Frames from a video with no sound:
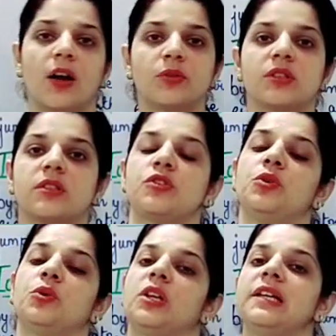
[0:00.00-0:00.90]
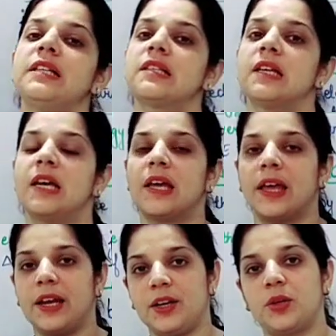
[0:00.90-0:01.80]
around this nucleus
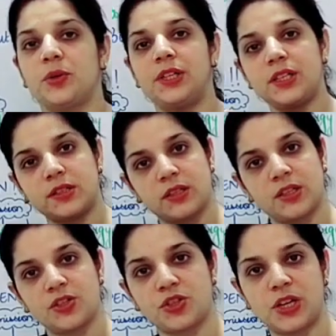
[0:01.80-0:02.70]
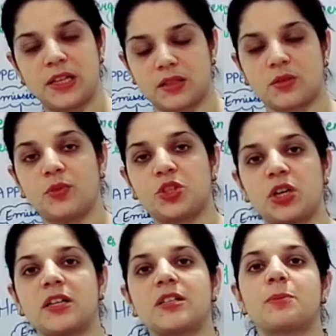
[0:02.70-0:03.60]
into its shells,
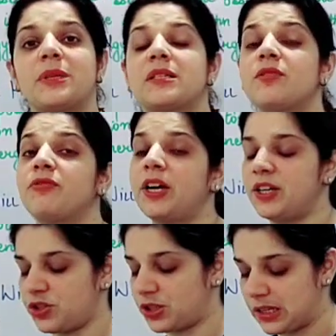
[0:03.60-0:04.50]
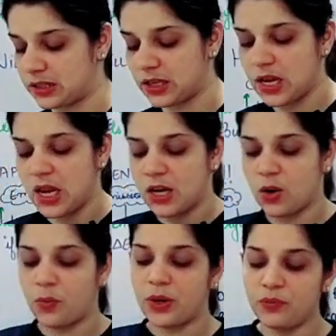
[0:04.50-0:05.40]
which are specified shells.
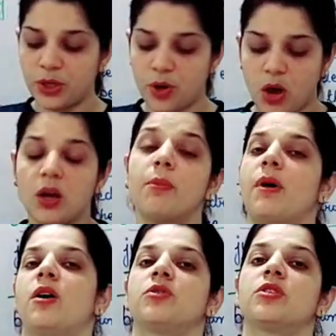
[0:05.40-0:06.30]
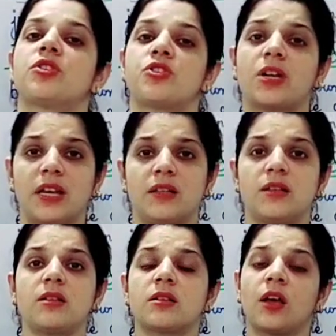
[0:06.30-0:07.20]
Now when we talk about the
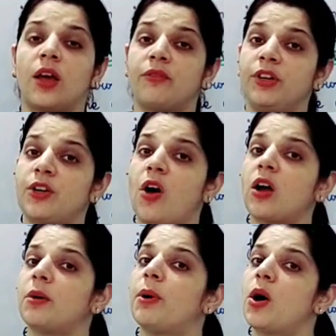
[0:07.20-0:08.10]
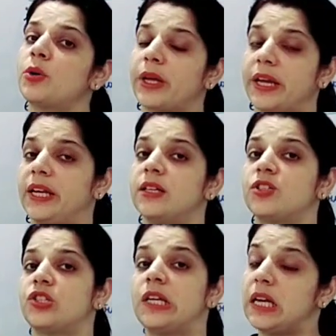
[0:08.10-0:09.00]
shells, we talk about
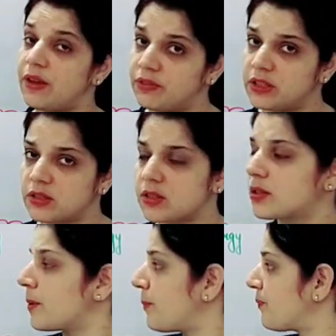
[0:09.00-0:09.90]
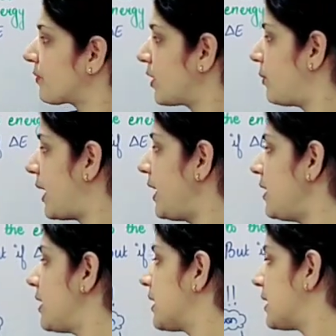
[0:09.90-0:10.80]
energy levels,
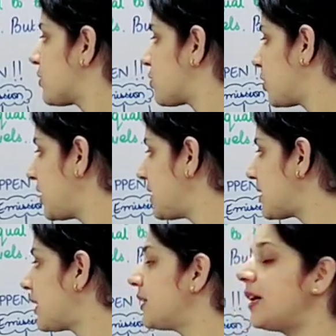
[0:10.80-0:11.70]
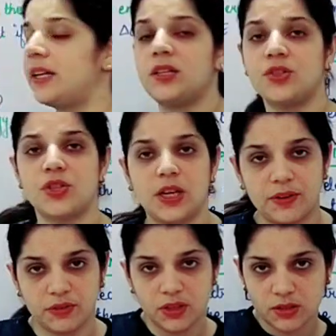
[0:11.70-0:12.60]
right? So these are the energy
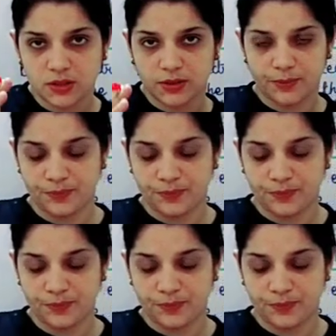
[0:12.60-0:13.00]
levels.